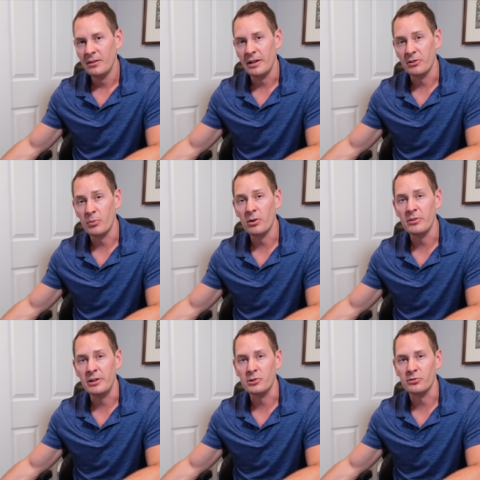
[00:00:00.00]
Now, as part of the
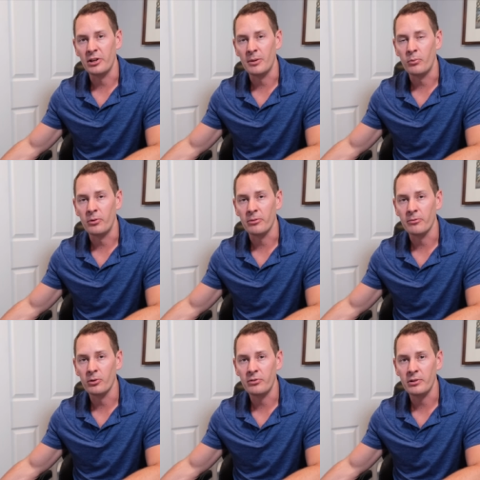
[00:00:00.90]
initial setup, one of the
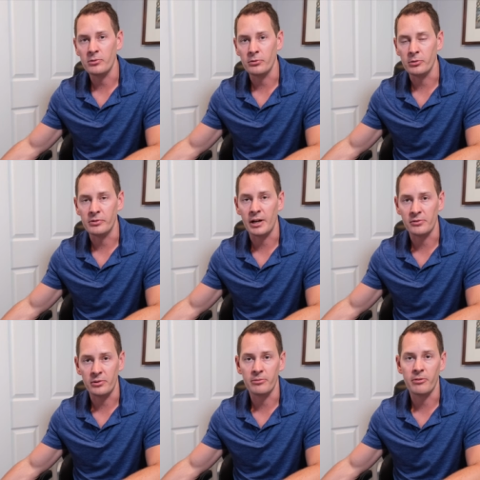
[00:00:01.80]
first things you'll do is
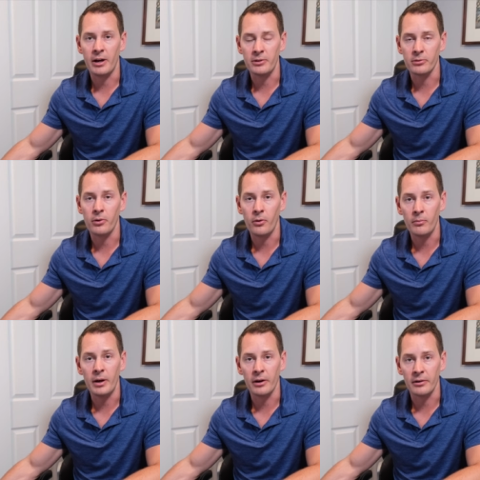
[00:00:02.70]
actually define your
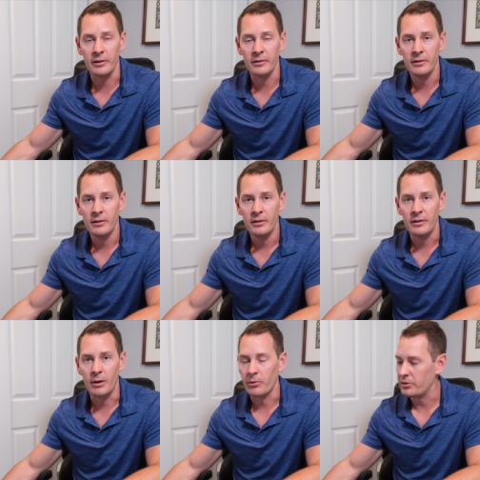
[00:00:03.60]
home area.
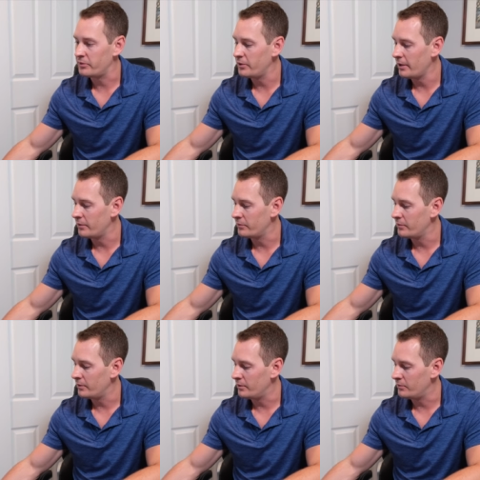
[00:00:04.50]
Now what this does
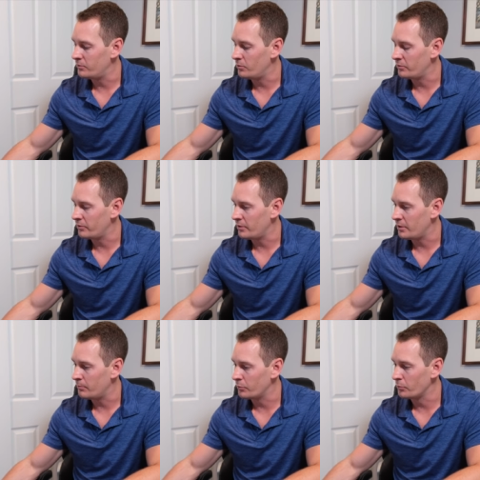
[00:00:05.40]
is using
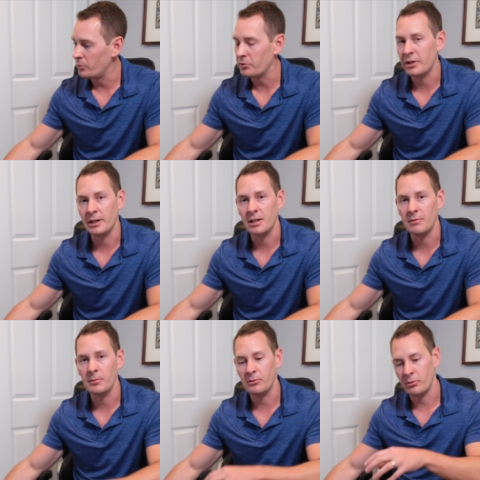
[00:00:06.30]
the Bluetooth
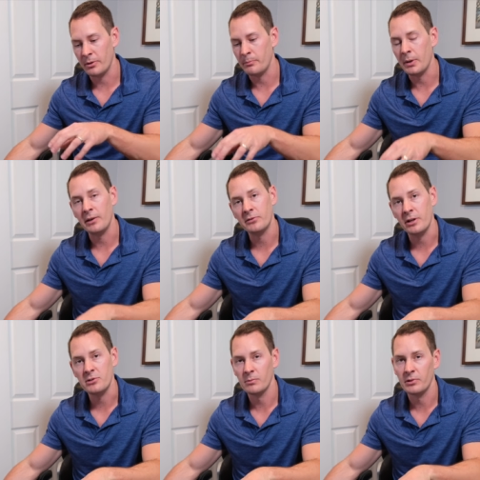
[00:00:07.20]
connectivity between the base
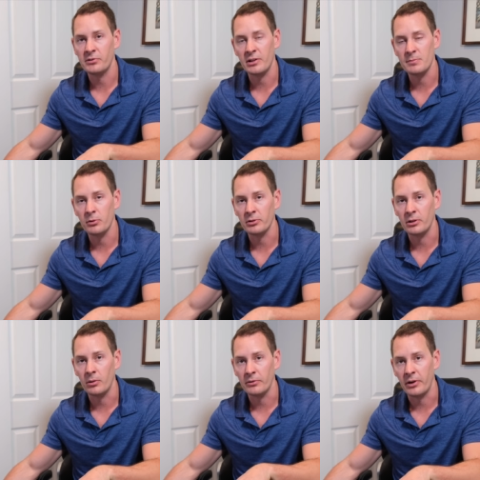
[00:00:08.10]
station, which stays plugged
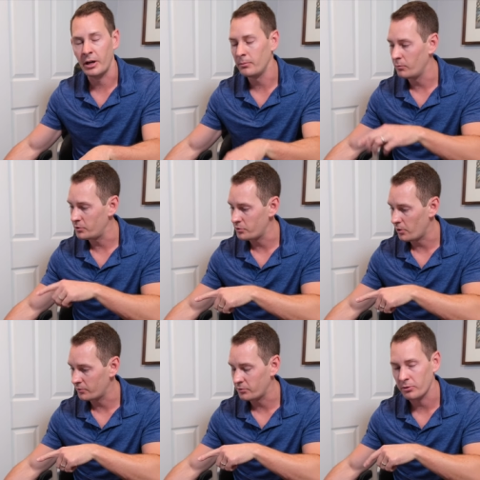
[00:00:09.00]
in all the time, which
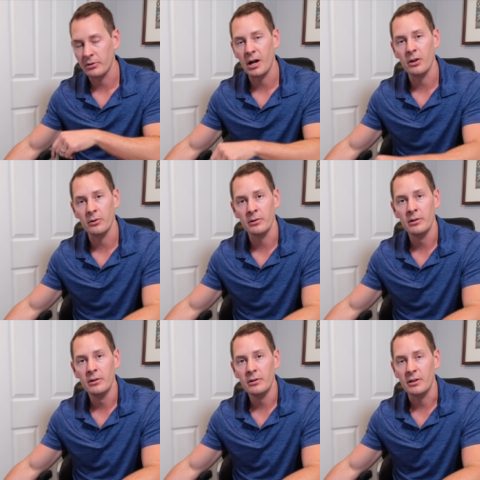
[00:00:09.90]
talks to the collar
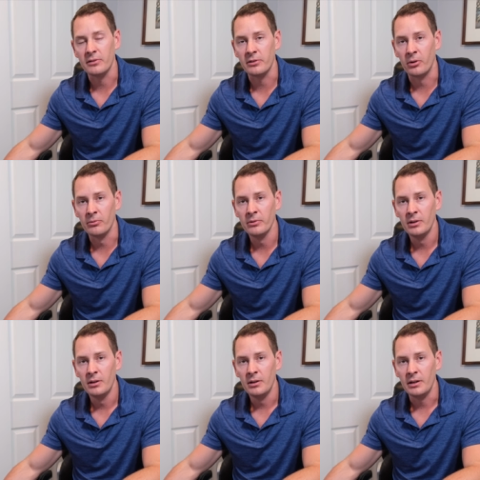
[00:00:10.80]
itself,
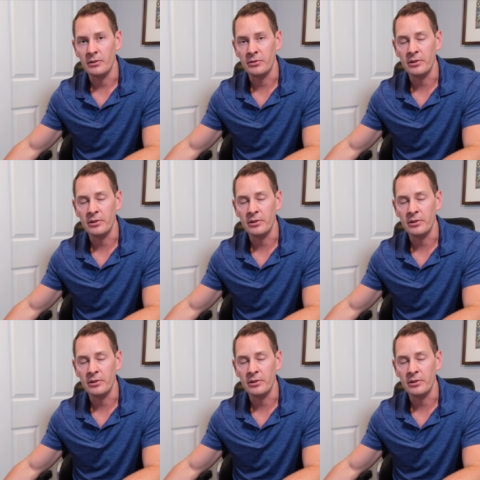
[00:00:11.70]
is